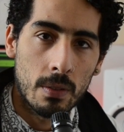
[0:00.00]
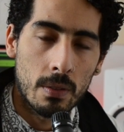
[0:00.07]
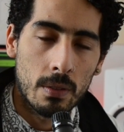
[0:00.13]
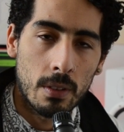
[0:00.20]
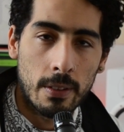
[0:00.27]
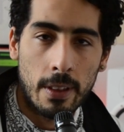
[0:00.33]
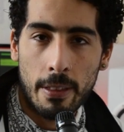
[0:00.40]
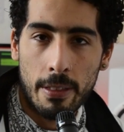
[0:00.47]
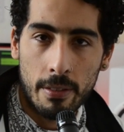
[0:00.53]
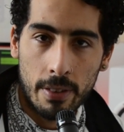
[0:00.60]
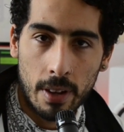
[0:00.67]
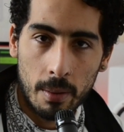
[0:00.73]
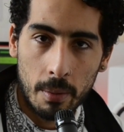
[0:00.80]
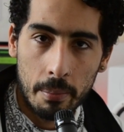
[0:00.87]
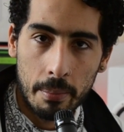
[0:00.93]
the death of
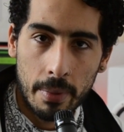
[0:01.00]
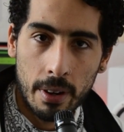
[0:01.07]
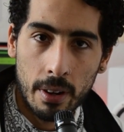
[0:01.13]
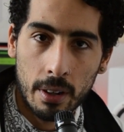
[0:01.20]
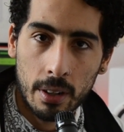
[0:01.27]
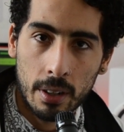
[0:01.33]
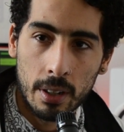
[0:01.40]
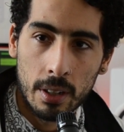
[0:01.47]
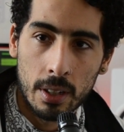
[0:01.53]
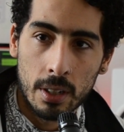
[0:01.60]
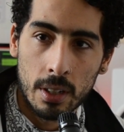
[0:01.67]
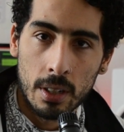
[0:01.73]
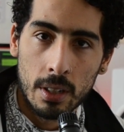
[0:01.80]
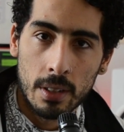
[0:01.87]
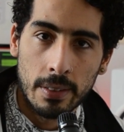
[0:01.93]
Alban Berg,
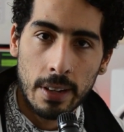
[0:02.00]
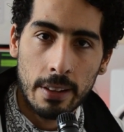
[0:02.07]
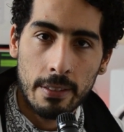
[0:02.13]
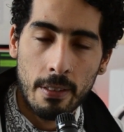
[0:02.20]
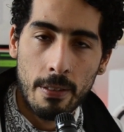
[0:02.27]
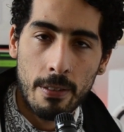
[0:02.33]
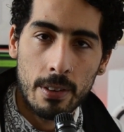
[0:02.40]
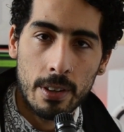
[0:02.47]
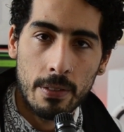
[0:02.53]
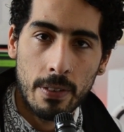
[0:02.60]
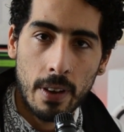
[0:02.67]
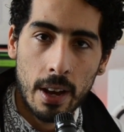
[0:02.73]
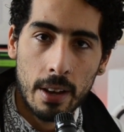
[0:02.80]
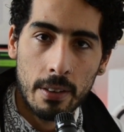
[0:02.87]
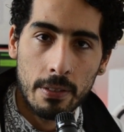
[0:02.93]

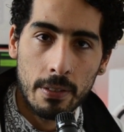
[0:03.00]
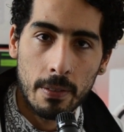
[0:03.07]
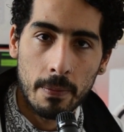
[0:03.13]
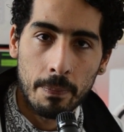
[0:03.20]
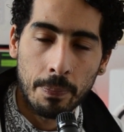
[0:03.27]
1935,